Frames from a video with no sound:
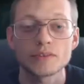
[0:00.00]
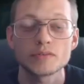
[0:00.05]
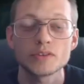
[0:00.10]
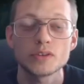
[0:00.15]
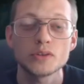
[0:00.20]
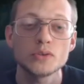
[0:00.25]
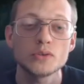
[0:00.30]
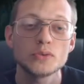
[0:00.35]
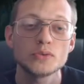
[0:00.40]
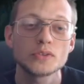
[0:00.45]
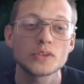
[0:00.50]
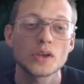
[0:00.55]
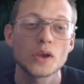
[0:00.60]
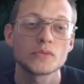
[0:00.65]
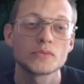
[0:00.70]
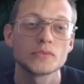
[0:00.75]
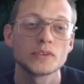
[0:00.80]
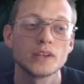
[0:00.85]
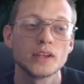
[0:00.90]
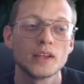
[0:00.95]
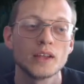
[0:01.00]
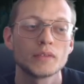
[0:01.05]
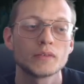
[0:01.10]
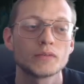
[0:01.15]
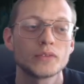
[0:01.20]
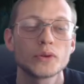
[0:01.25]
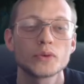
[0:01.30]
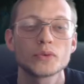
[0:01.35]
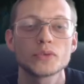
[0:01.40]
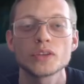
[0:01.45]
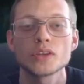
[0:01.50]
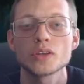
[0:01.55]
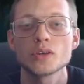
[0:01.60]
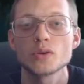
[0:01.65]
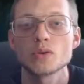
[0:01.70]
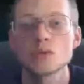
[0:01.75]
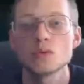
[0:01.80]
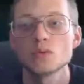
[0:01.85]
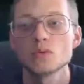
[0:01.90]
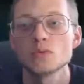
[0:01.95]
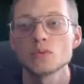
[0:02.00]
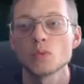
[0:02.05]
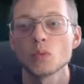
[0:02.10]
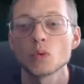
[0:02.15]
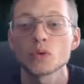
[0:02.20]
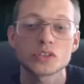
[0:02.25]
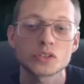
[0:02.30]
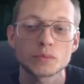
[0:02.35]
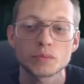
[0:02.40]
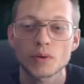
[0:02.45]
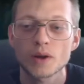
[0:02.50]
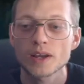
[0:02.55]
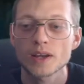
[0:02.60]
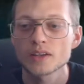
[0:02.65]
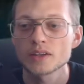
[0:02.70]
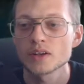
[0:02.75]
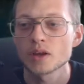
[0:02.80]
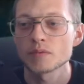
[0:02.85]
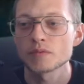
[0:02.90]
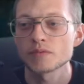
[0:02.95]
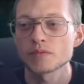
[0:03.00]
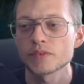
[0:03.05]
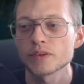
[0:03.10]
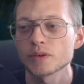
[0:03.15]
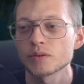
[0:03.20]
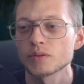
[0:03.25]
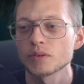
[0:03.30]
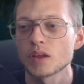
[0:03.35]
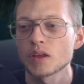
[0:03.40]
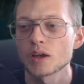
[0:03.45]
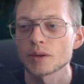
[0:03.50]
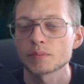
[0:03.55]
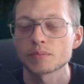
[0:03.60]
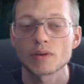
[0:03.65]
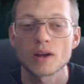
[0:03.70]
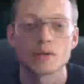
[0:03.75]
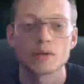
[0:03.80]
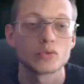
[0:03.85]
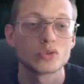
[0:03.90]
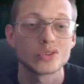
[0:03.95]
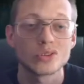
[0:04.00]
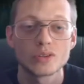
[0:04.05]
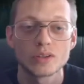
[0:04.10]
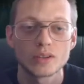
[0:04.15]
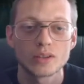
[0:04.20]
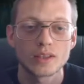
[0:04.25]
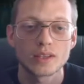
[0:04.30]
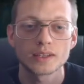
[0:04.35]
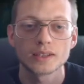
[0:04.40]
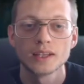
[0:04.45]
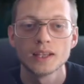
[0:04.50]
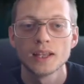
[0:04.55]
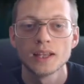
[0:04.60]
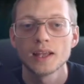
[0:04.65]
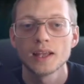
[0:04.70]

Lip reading: If you don't feel that you want to pray, you don't feel like prayer will do anything,